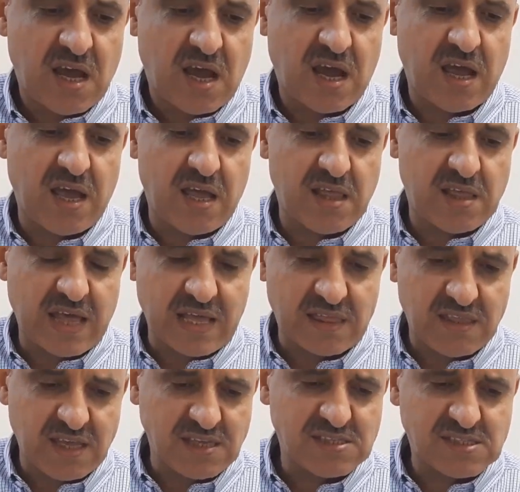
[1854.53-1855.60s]
that
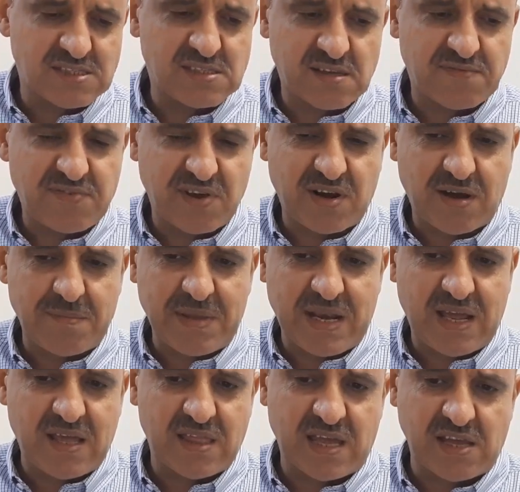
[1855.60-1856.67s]
this
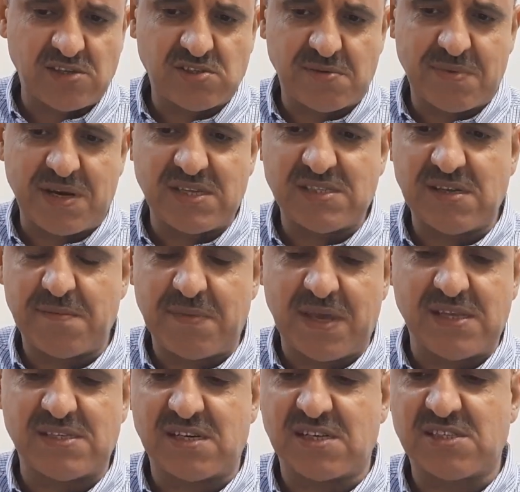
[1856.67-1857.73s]
phenomena, the isomerism,
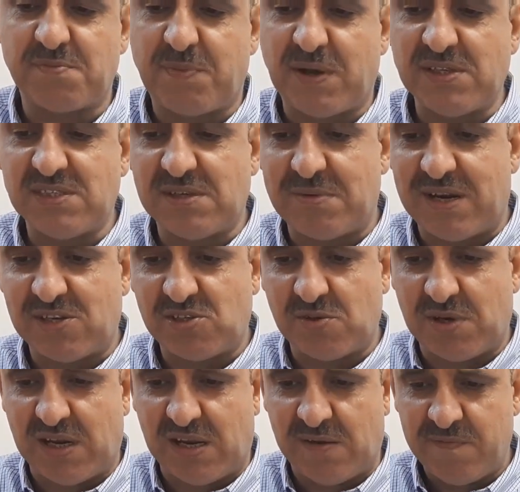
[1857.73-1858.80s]
is responsible
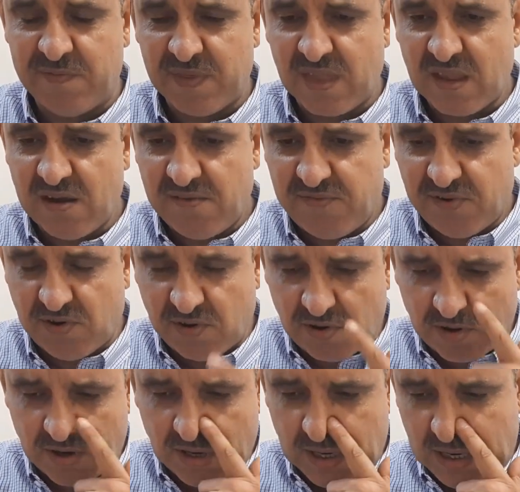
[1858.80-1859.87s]
actually
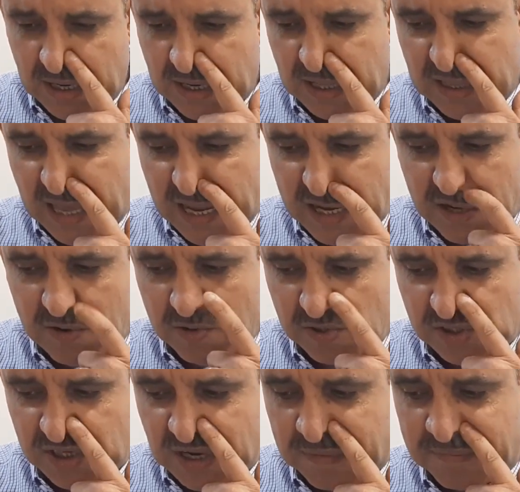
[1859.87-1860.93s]
for the
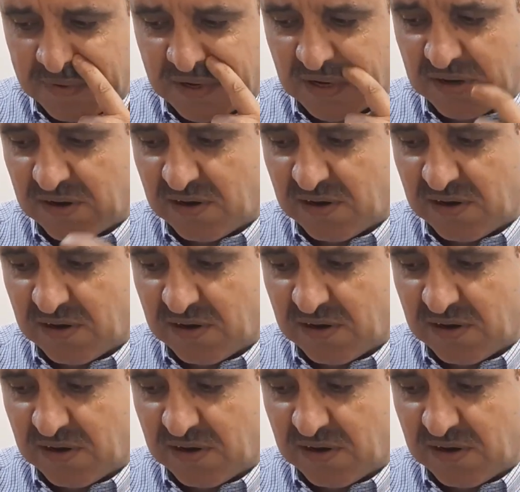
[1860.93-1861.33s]
huge number